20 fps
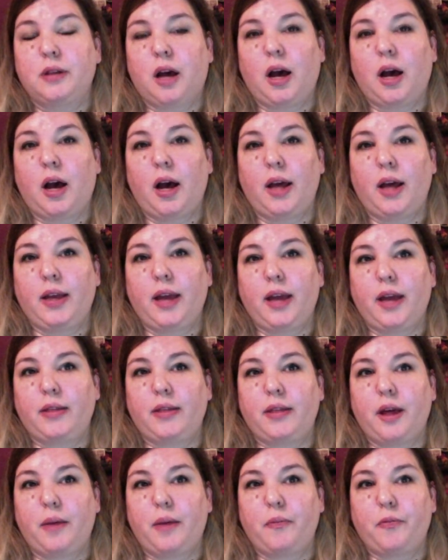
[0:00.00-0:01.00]
I get
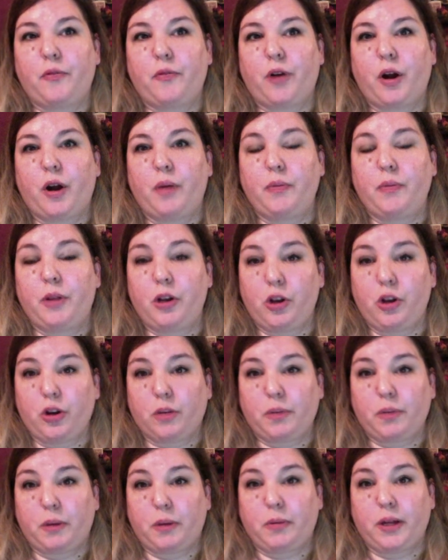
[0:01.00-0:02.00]
them from the New
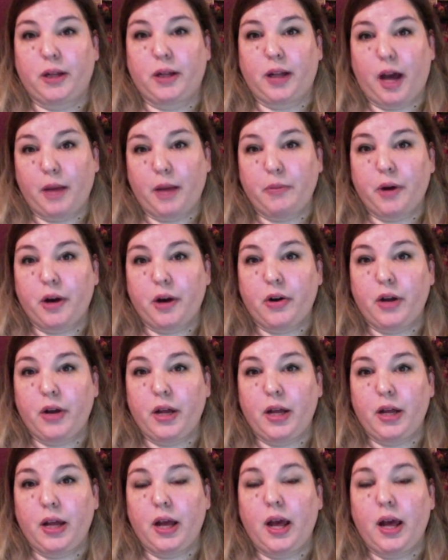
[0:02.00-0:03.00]
York Public Library,